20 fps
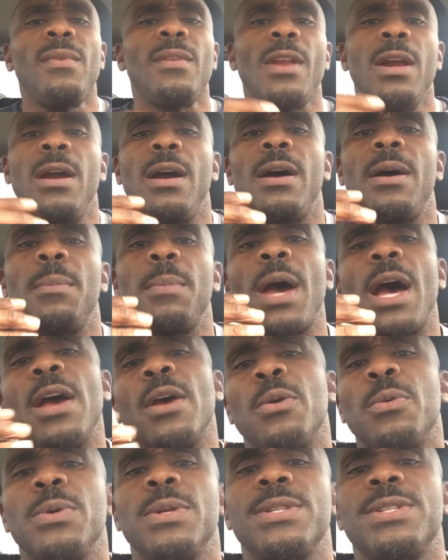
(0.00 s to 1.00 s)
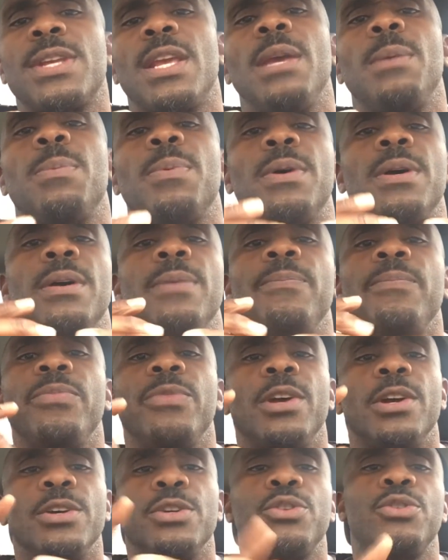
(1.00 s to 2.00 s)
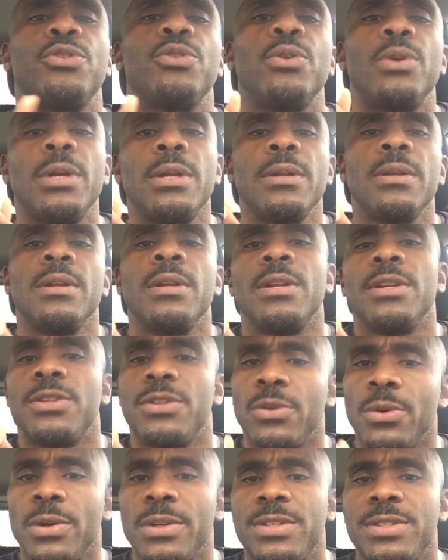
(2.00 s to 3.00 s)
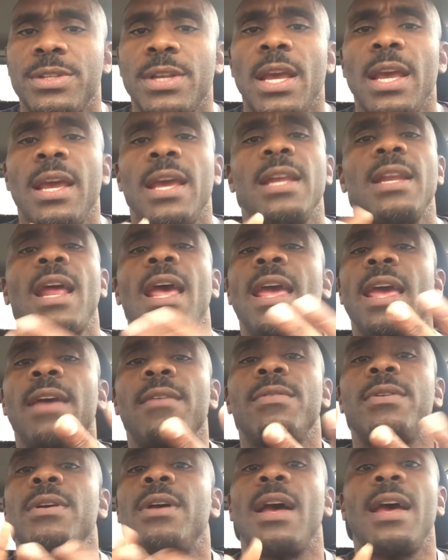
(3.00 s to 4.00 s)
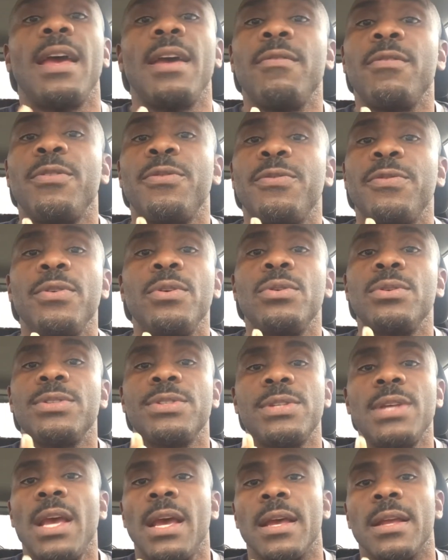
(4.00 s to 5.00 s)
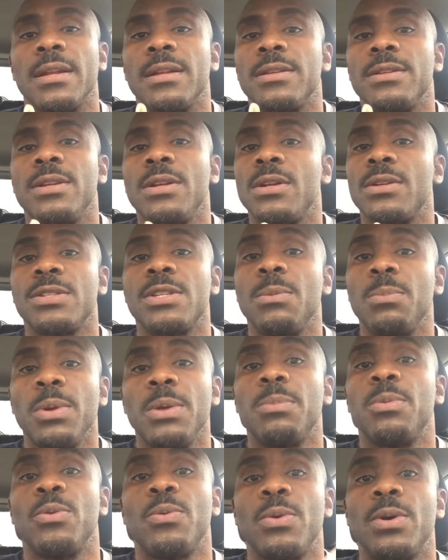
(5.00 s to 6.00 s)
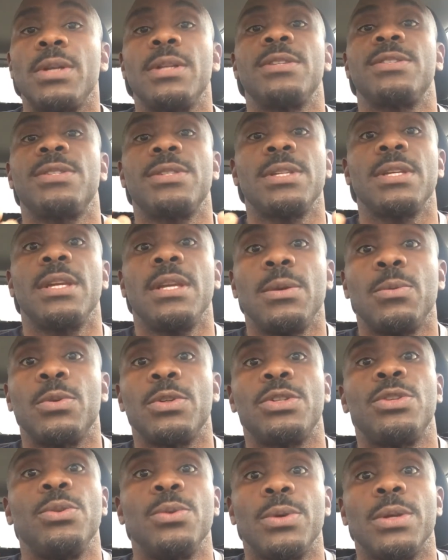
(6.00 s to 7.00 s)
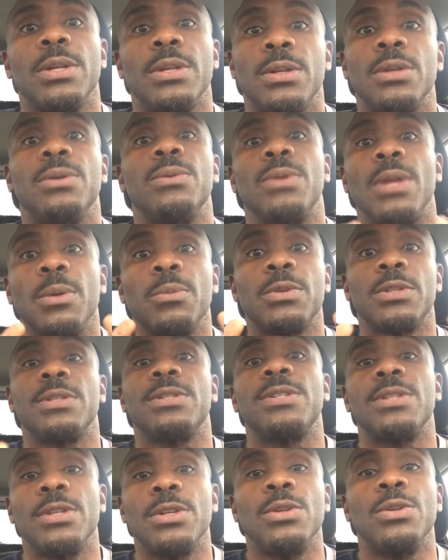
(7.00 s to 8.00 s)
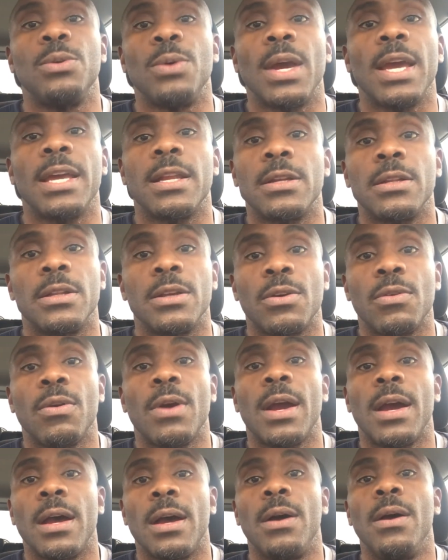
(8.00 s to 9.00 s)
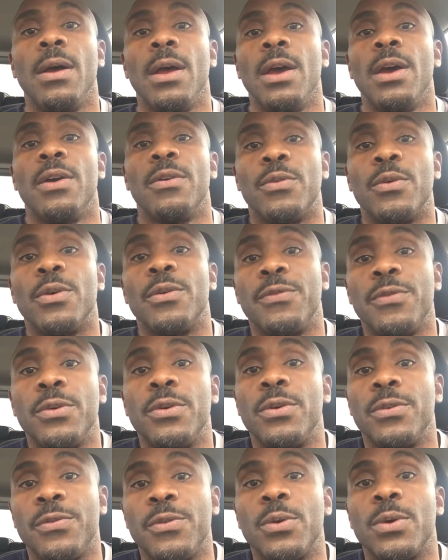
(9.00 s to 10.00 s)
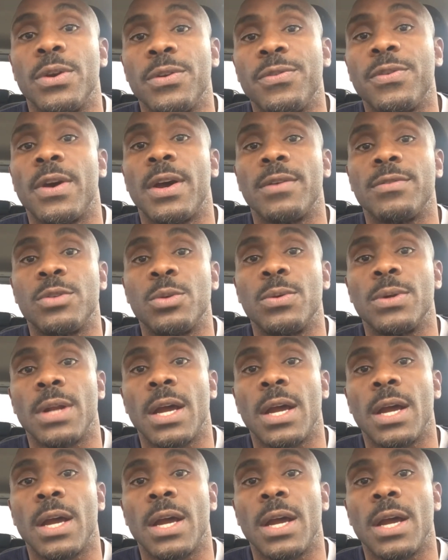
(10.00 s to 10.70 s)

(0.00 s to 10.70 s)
I always keep a short set, and I have a full set. You know, some people want to see what you can do. They want to see you handle a crowd for a full 45 to an